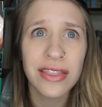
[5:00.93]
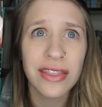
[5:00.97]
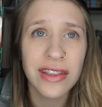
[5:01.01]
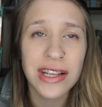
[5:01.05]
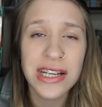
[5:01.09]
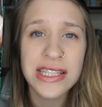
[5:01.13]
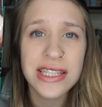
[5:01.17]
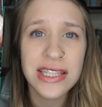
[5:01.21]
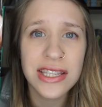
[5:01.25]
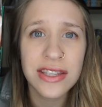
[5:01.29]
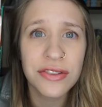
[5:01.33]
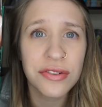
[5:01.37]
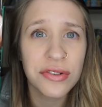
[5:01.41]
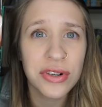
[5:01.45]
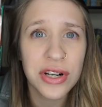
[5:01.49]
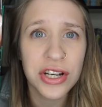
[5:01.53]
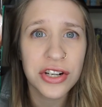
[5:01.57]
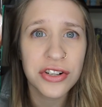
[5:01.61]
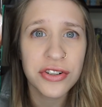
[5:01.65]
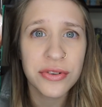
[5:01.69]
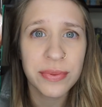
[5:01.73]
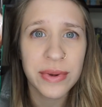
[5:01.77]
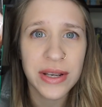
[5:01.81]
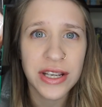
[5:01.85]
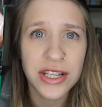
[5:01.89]
less than
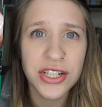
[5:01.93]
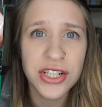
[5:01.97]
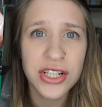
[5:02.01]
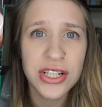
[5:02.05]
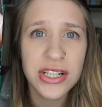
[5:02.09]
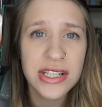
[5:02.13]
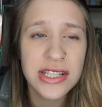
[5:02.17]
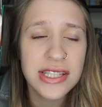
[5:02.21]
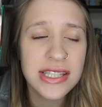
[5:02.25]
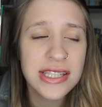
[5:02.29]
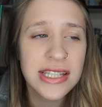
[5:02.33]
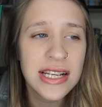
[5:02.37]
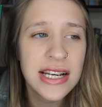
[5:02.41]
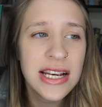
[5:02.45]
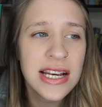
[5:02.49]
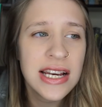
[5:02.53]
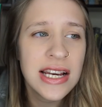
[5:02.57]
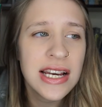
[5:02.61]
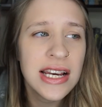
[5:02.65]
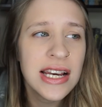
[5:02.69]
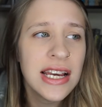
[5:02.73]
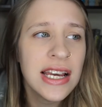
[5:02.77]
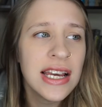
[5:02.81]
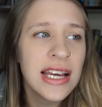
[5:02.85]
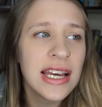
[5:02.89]
300 pages,
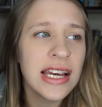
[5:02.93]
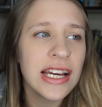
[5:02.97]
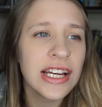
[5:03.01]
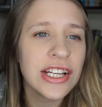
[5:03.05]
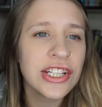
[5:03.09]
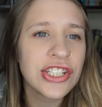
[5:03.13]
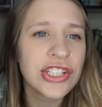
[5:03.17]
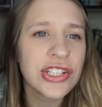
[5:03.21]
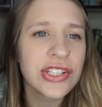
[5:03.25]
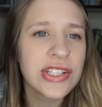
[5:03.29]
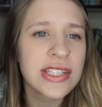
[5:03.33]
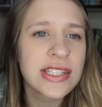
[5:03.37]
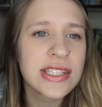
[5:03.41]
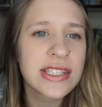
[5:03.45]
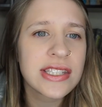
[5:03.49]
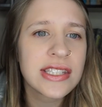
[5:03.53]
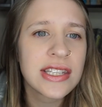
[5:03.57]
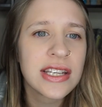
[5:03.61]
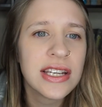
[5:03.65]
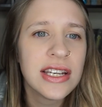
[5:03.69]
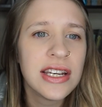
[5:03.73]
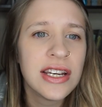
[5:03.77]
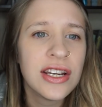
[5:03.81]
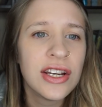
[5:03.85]
it just